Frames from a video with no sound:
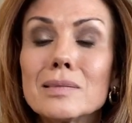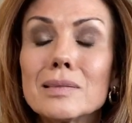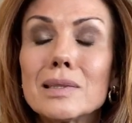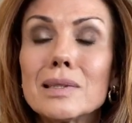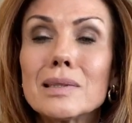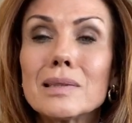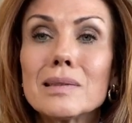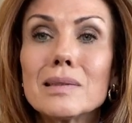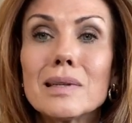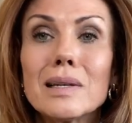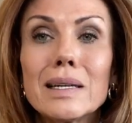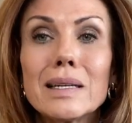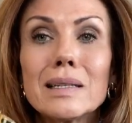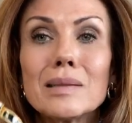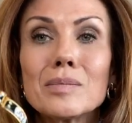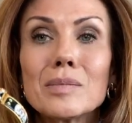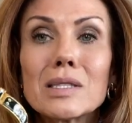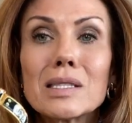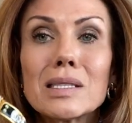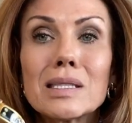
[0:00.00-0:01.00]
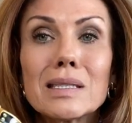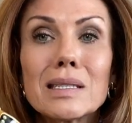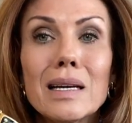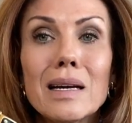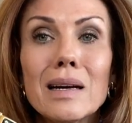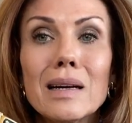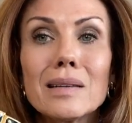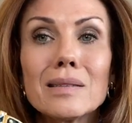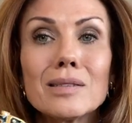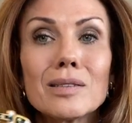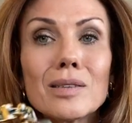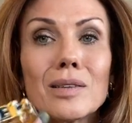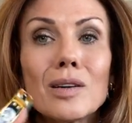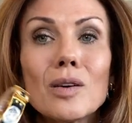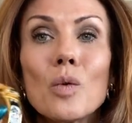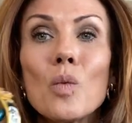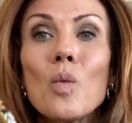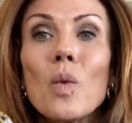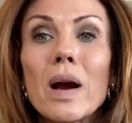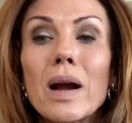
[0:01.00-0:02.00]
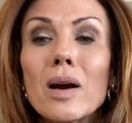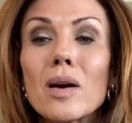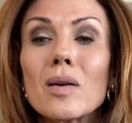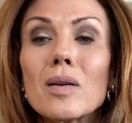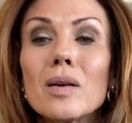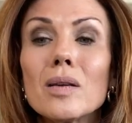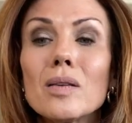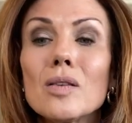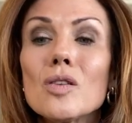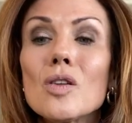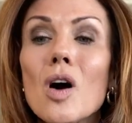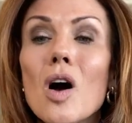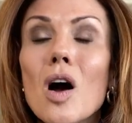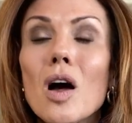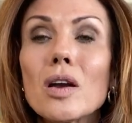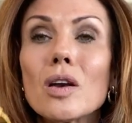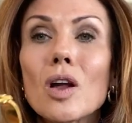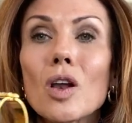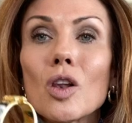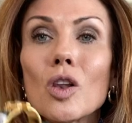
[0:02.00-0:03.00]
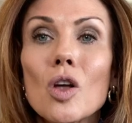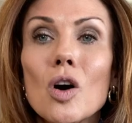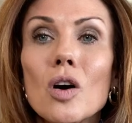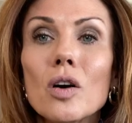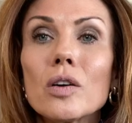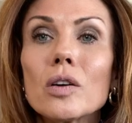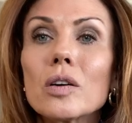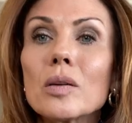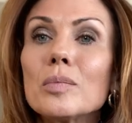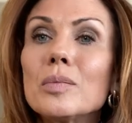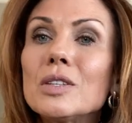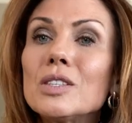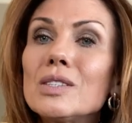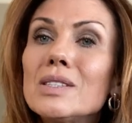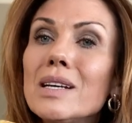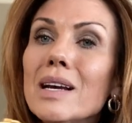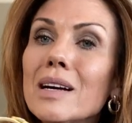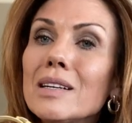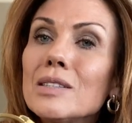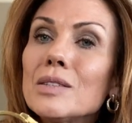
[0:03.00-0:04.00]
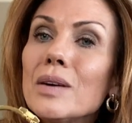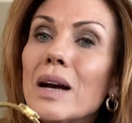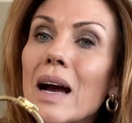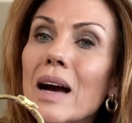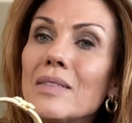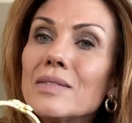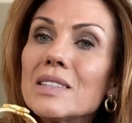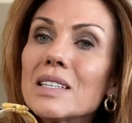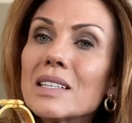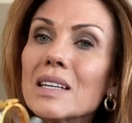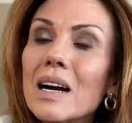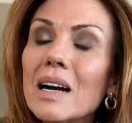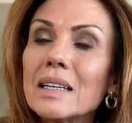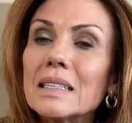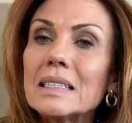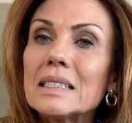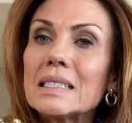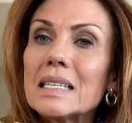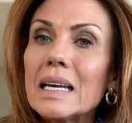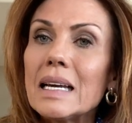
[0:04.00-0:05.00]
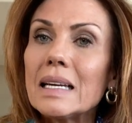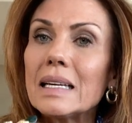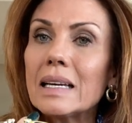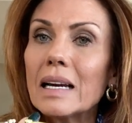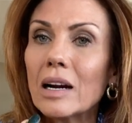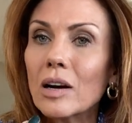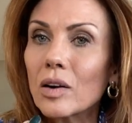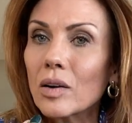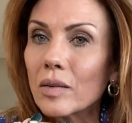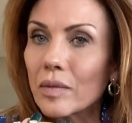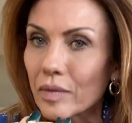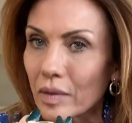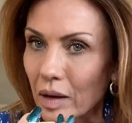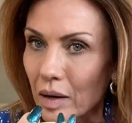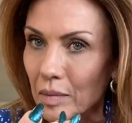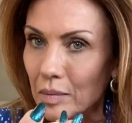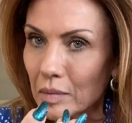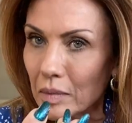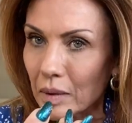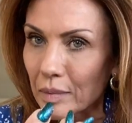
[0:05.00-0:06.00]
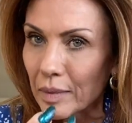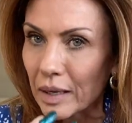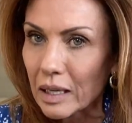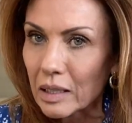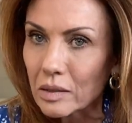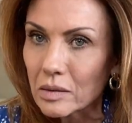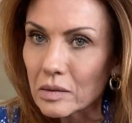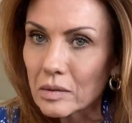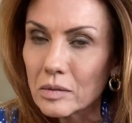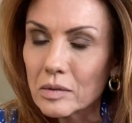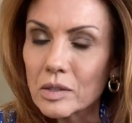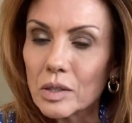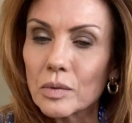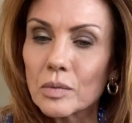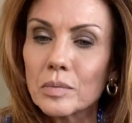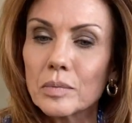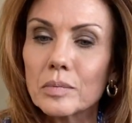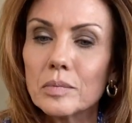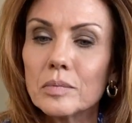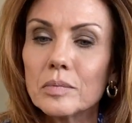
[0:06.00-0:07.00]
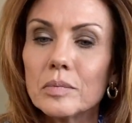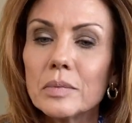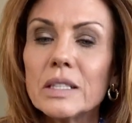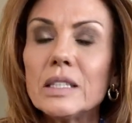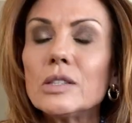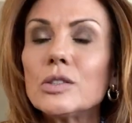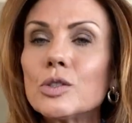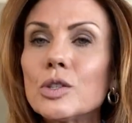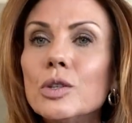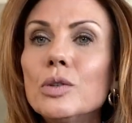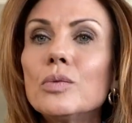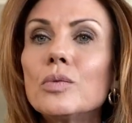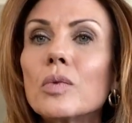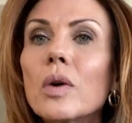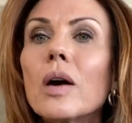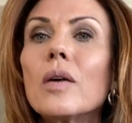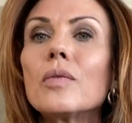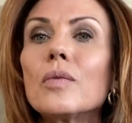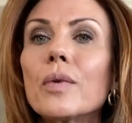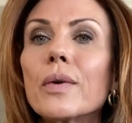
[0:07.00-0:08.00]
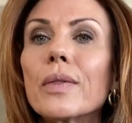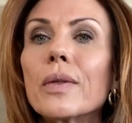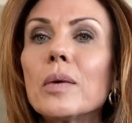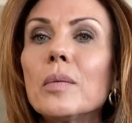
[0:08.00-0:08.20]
uh, items to get. They're going to wear a lot longer. But yeah, you have to kind of take care of them. I mean, don't be too rough with